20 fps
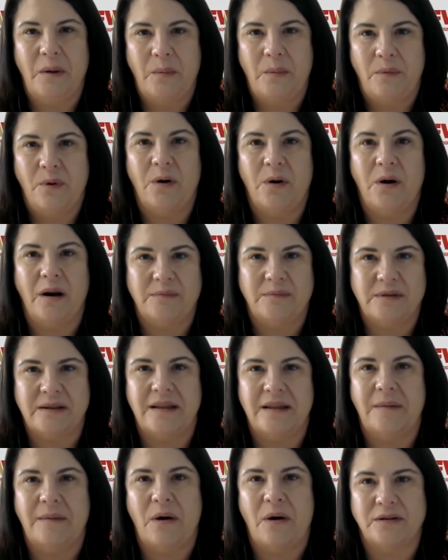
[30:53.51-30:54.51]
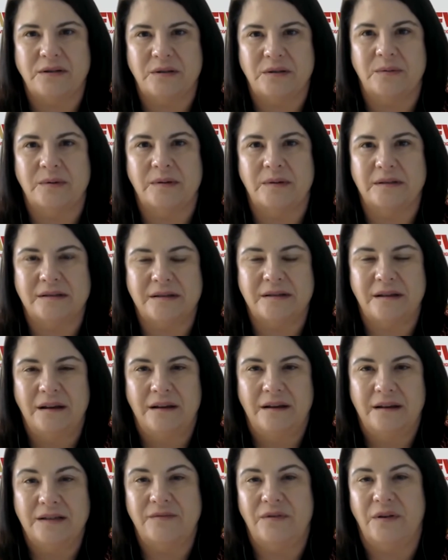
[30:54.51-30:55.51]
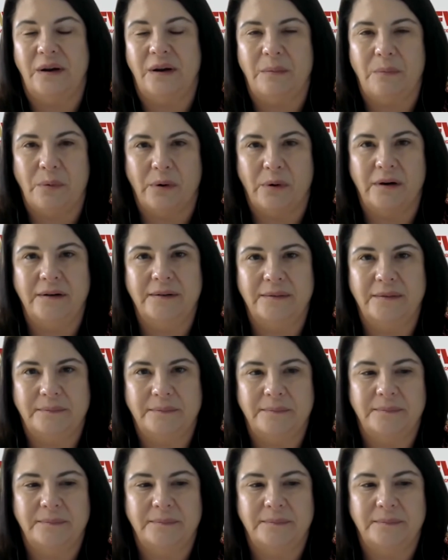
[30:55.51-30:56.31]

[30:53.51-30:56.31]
program to them also is very important.